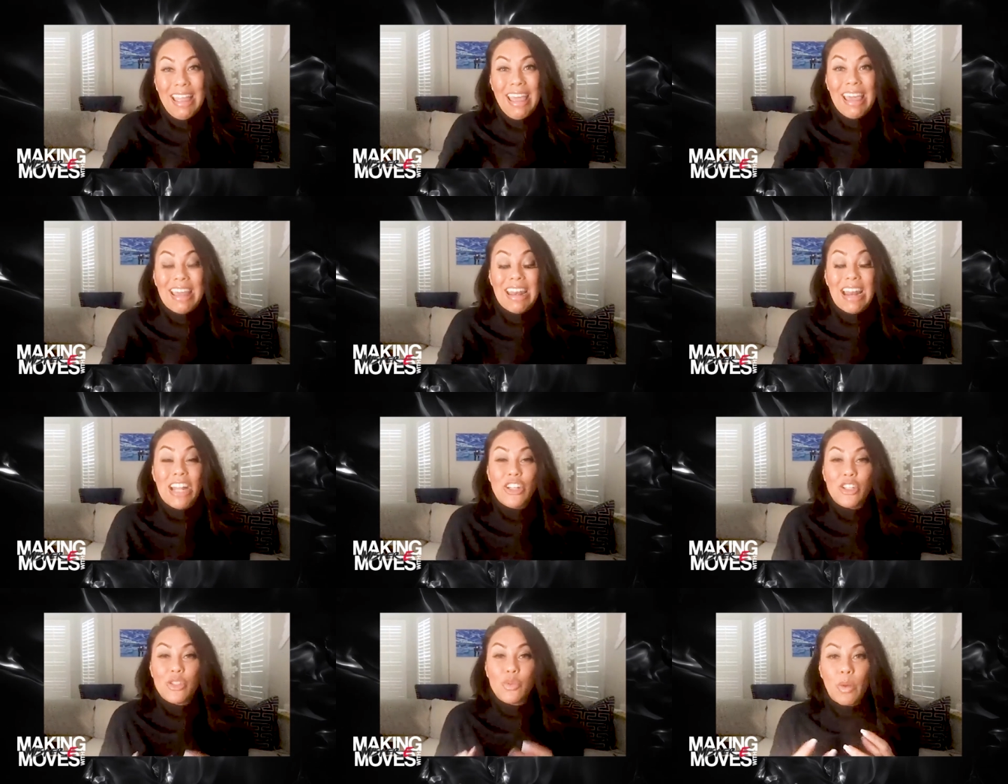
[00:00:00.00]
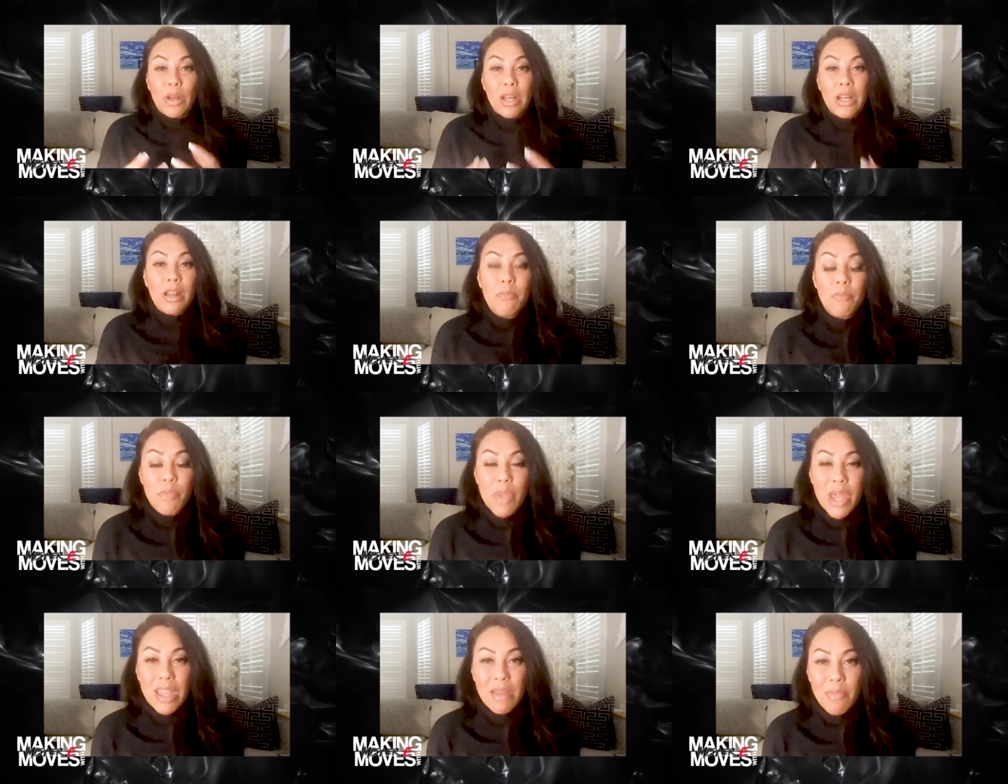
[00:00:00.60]
and I just wanted a
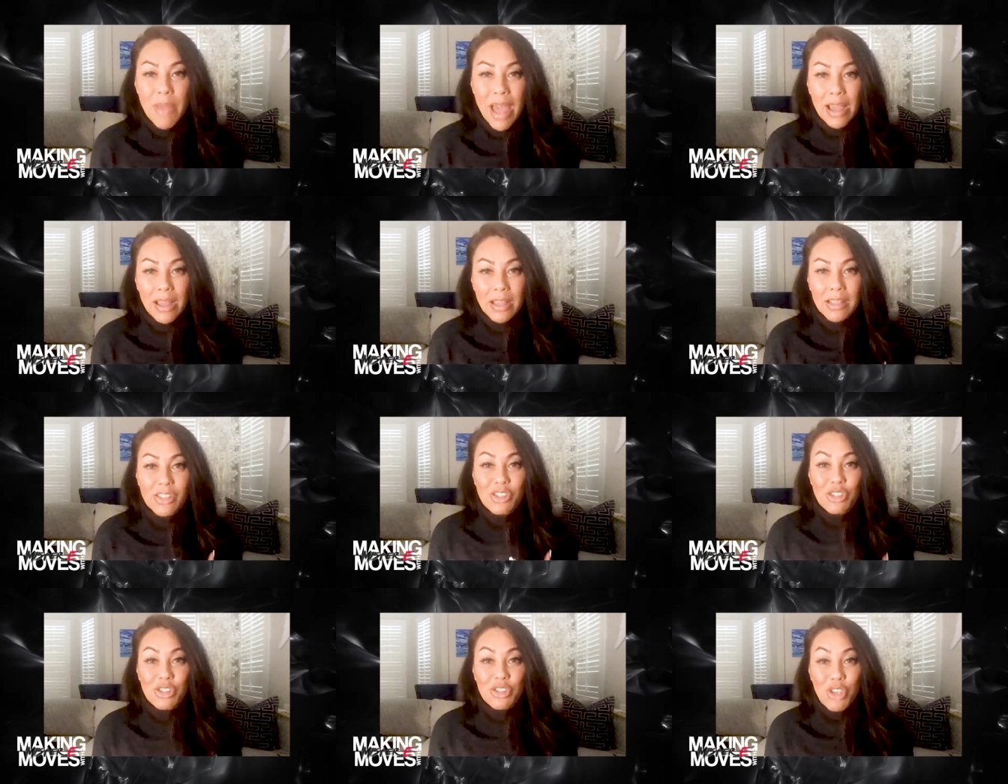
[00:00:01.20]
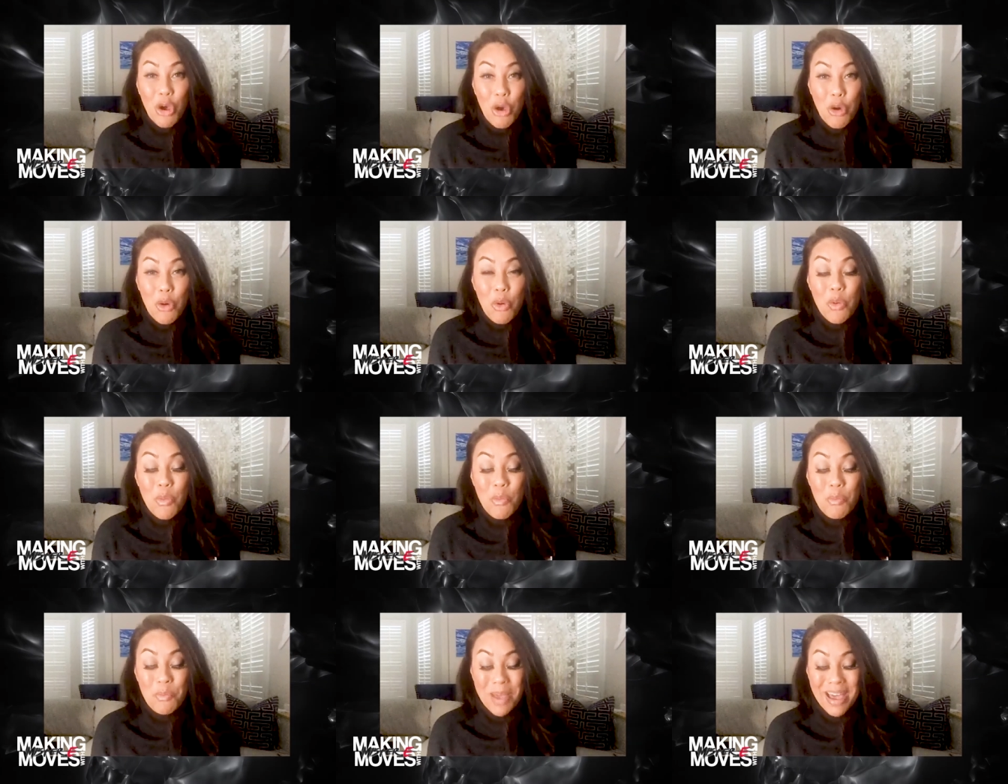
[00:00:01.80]
Big Mac so
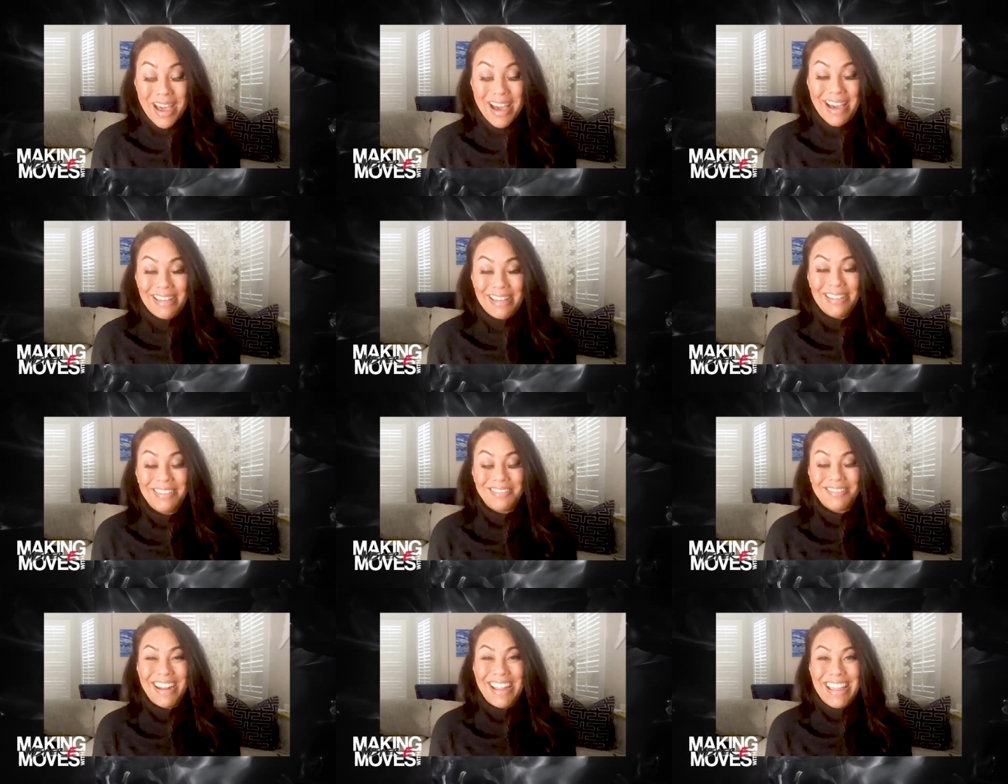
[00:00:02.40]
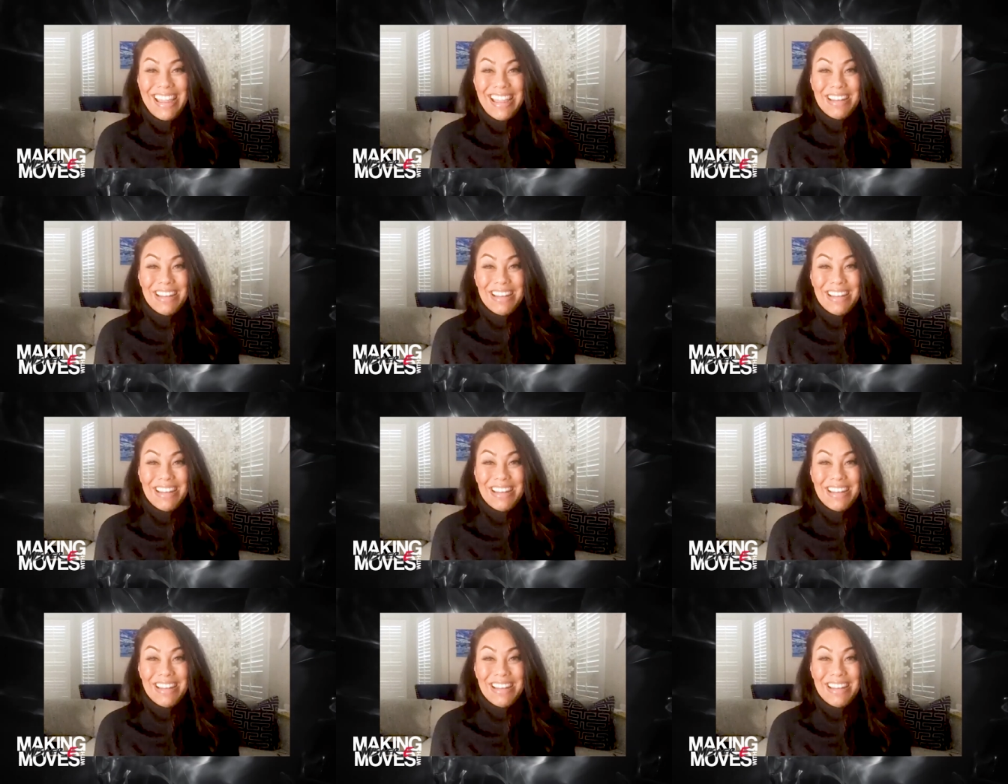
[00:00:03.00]
bad, right?